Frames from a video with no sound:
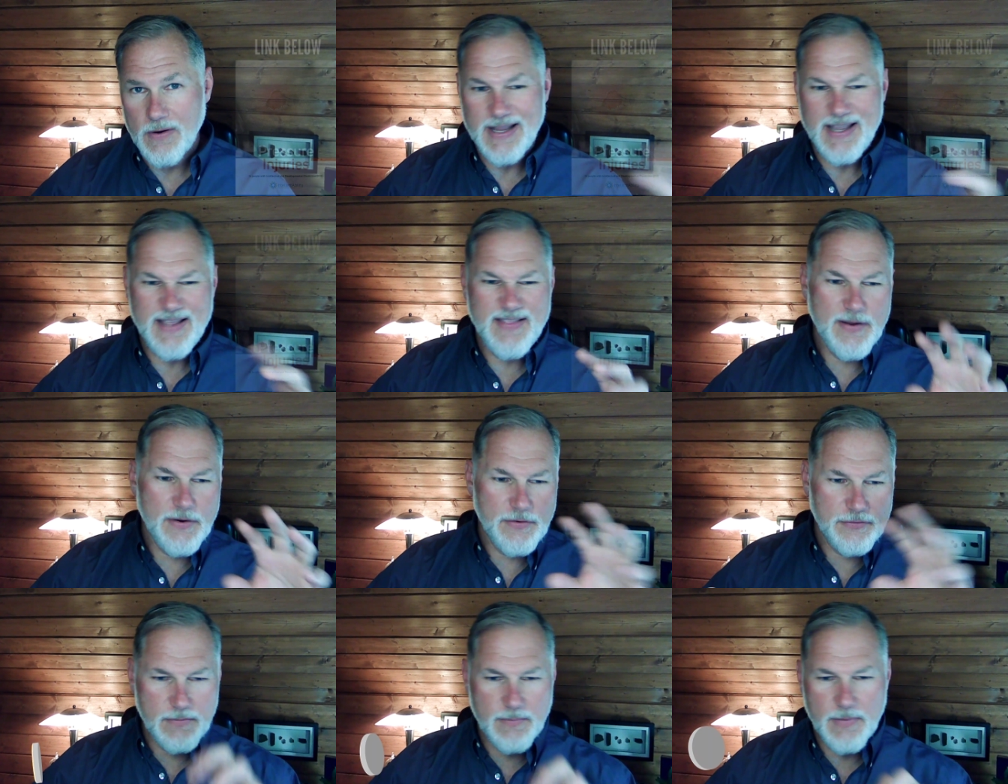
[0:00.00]
Again,
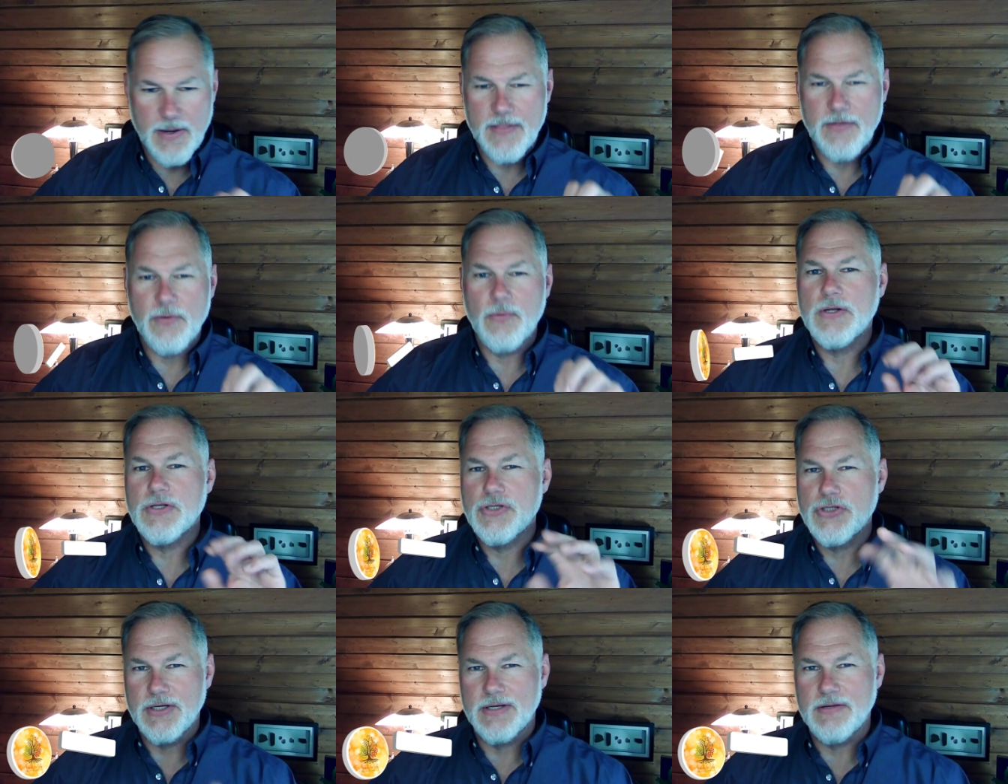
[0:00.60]
there are some other
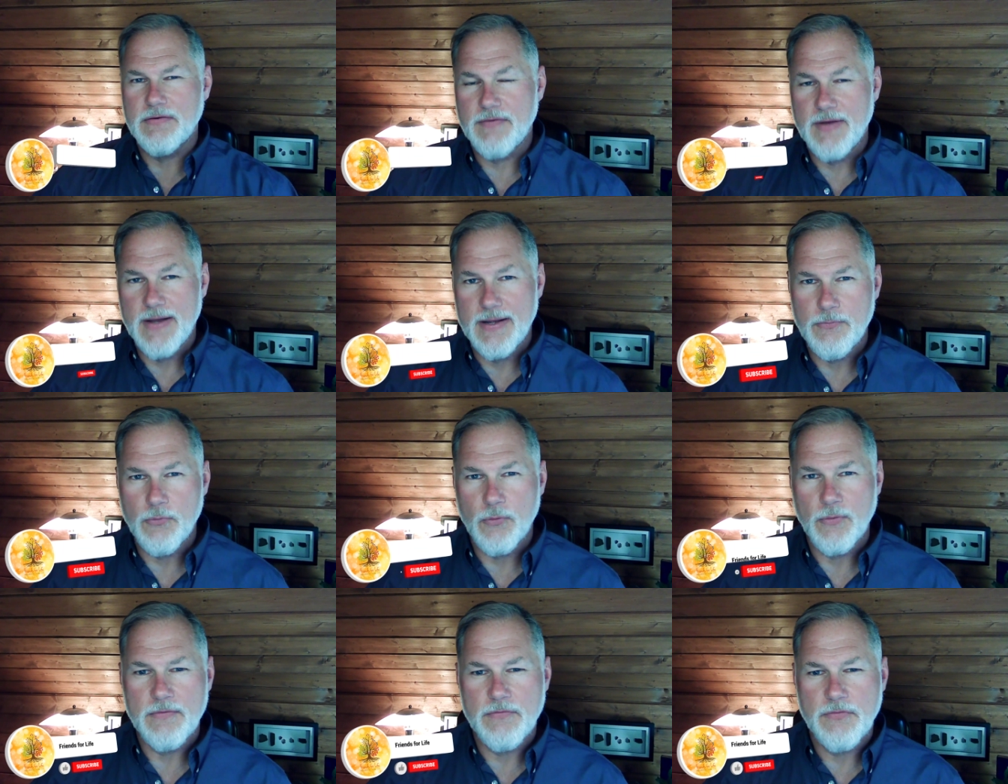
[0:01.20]
ones you can
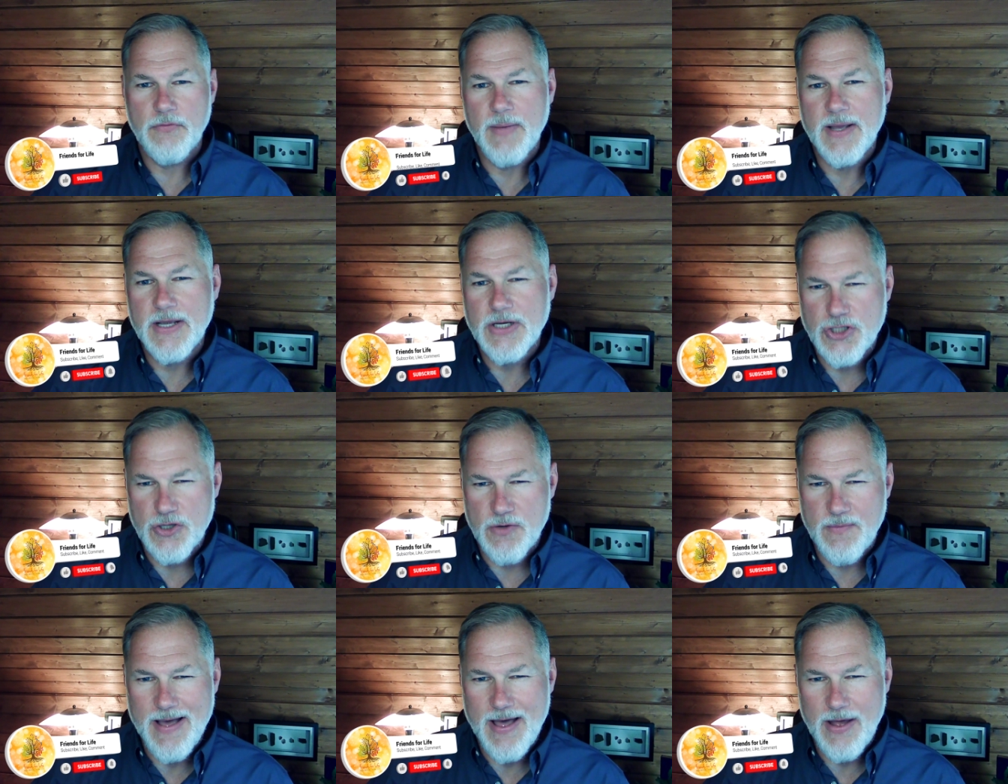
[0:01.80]
find more
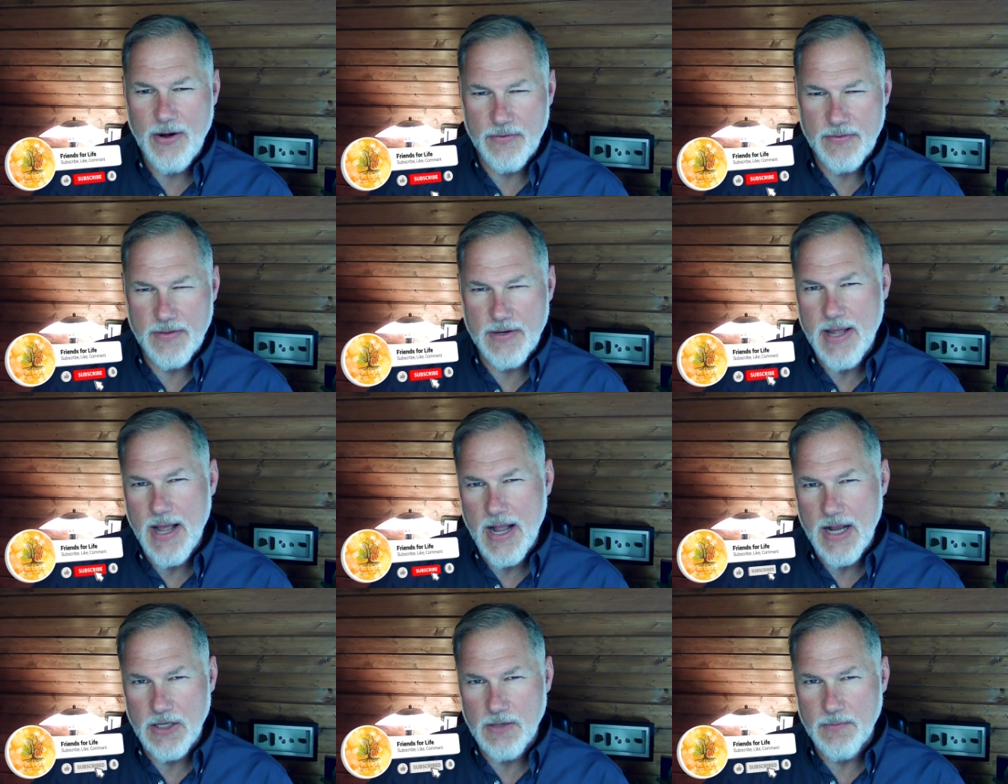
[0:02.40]
information about on the
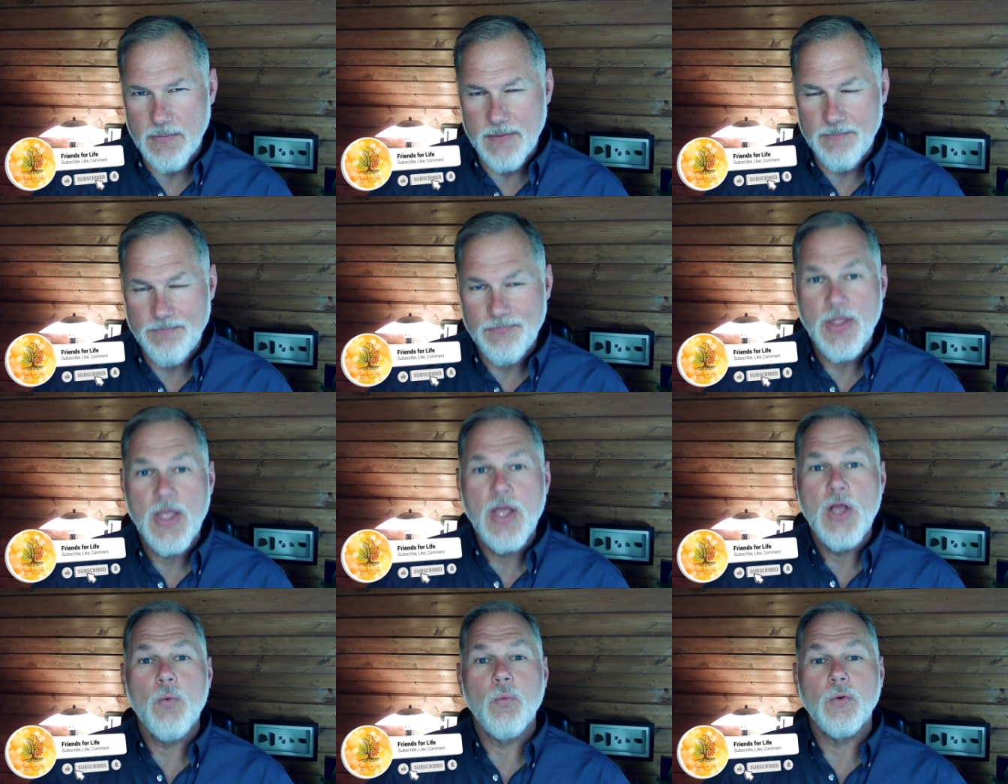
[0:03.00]
document.
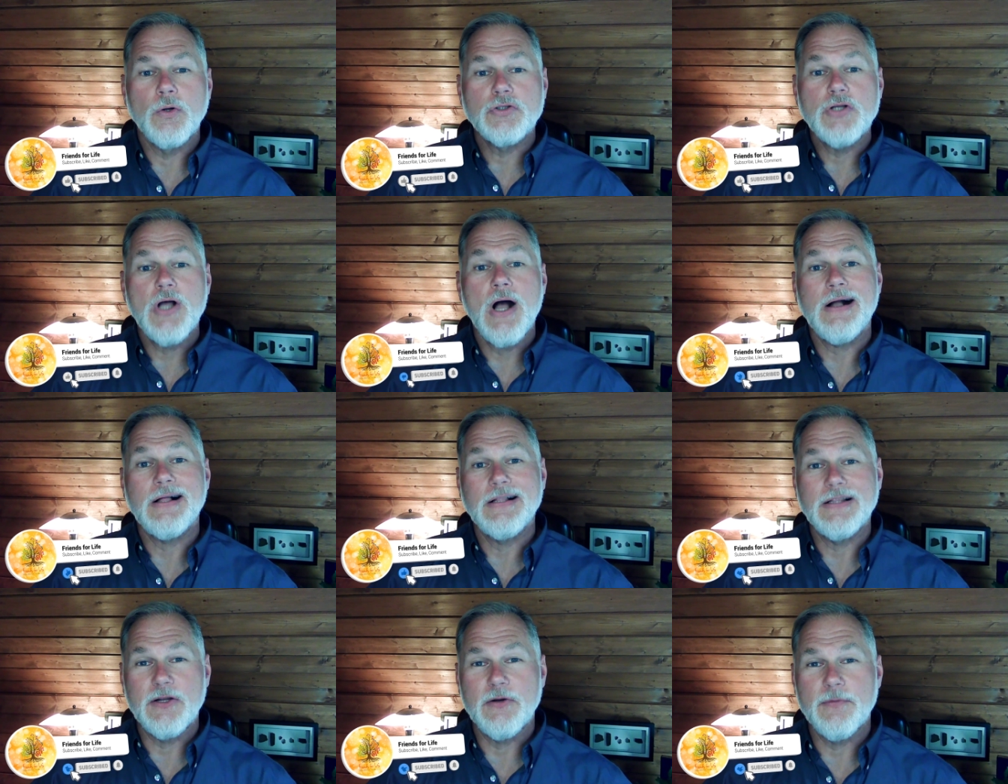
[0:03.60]
We'll
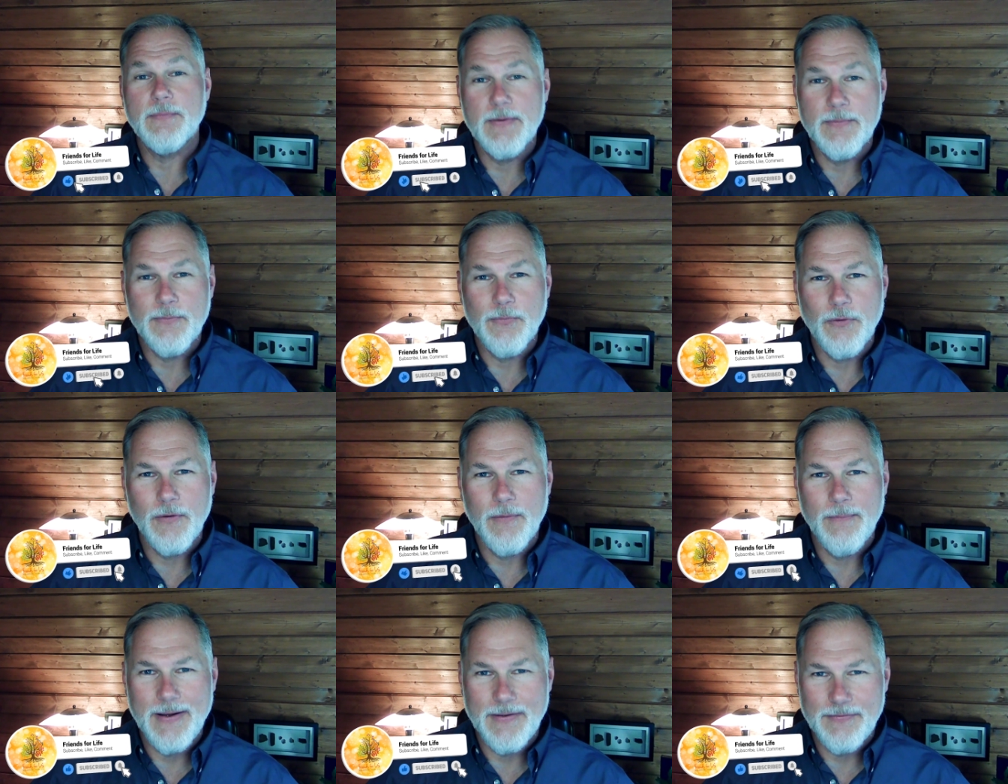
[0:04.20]
talk a little bit
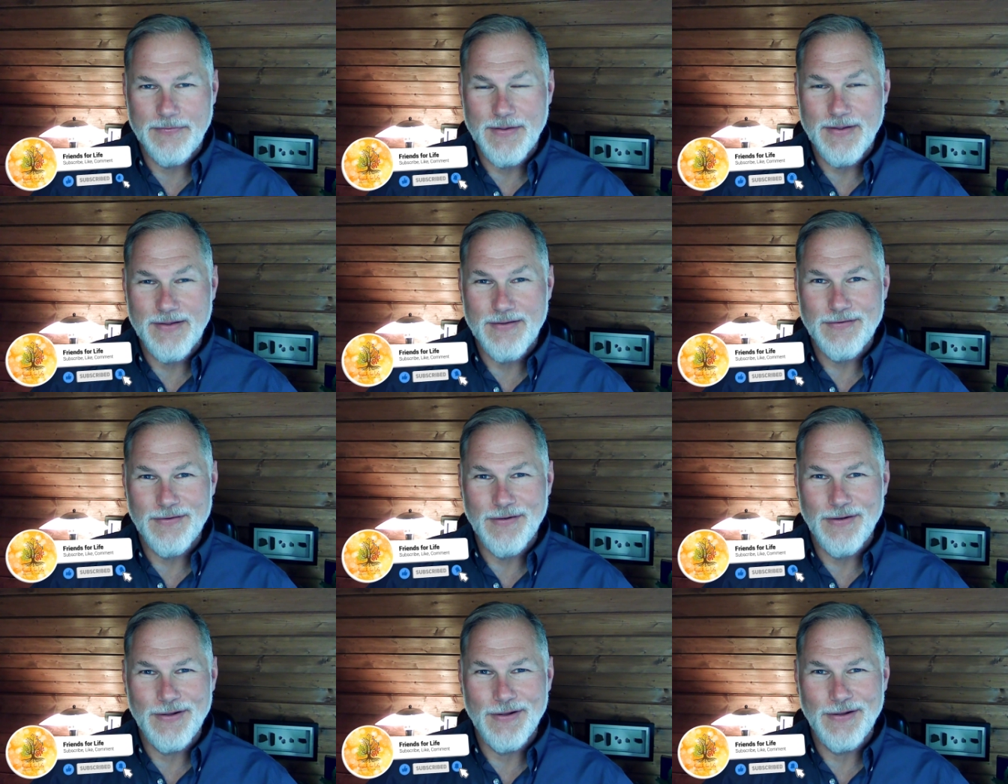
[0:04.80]
more about
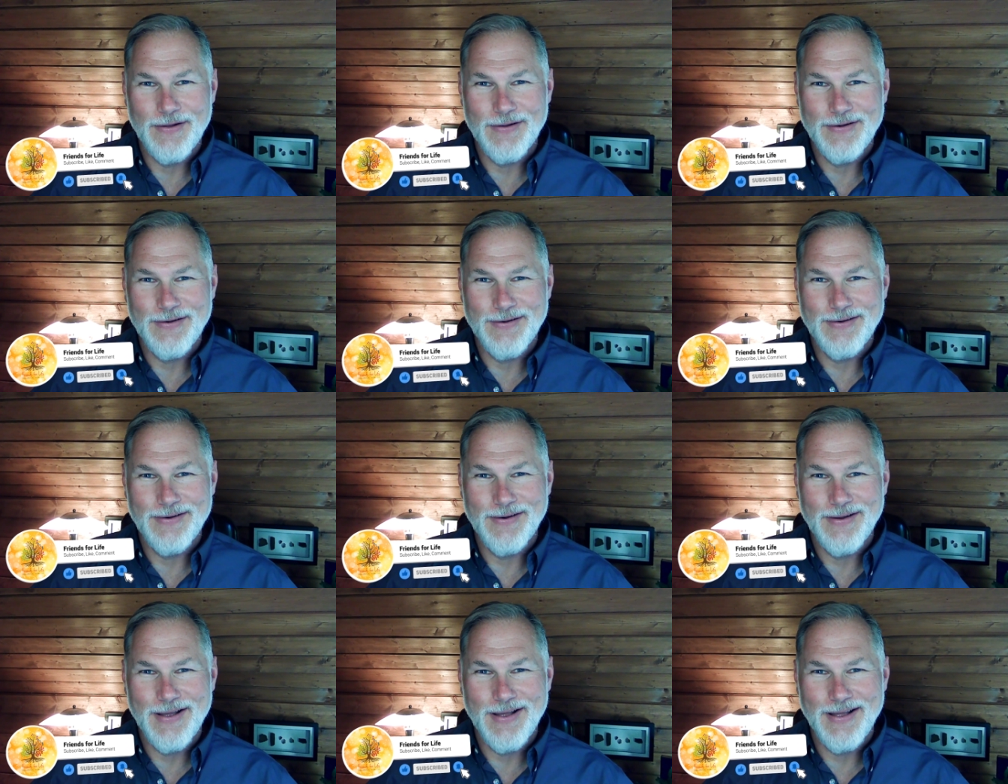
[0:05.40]
this
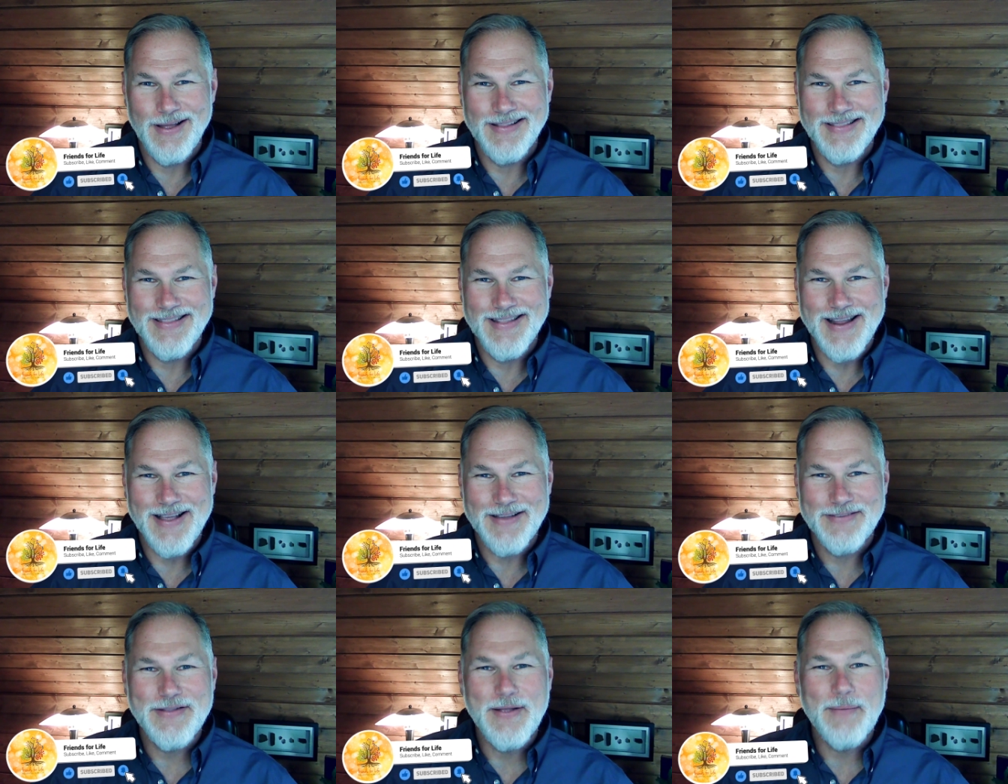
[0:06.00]
on uh, the
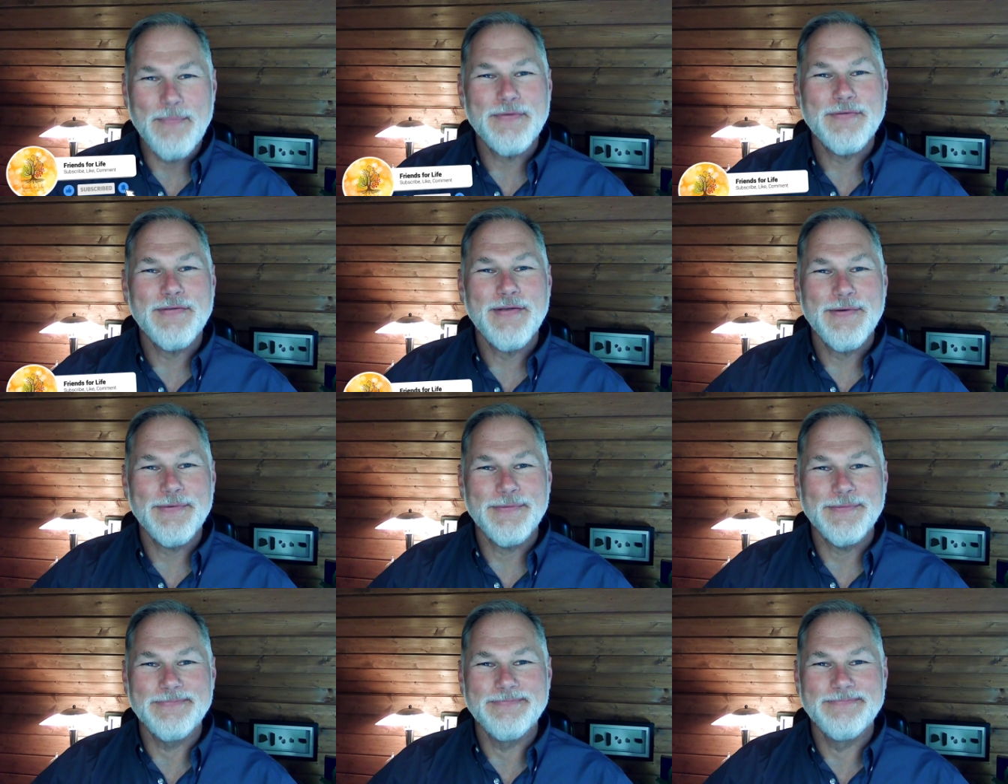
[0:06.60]
next
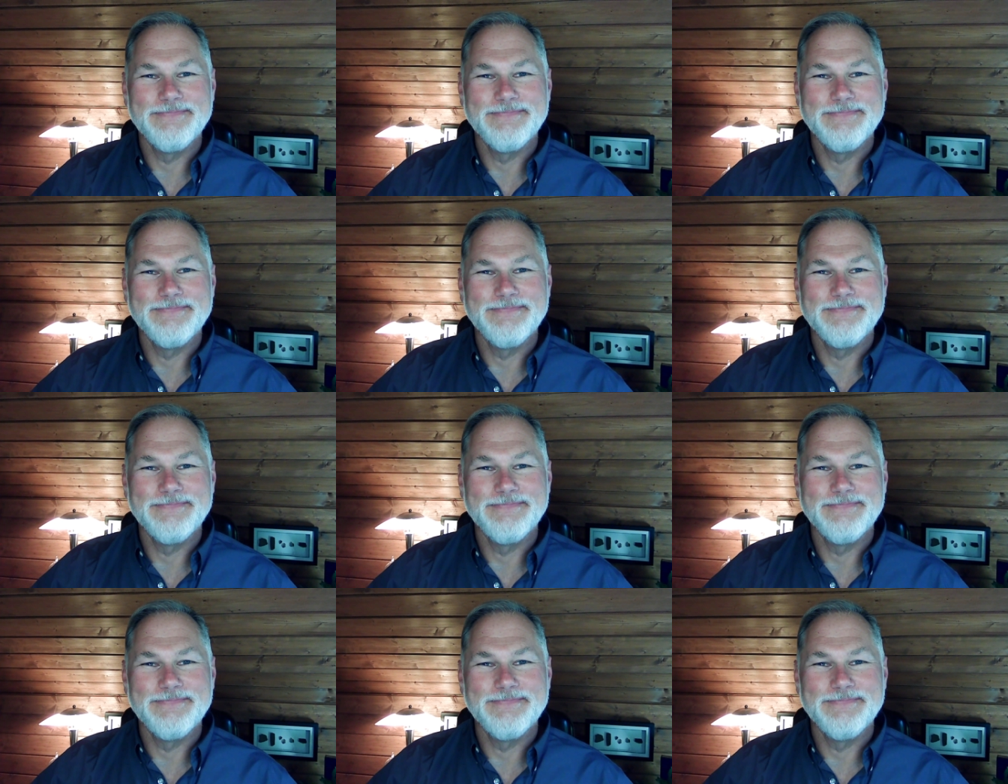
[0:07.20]
episode.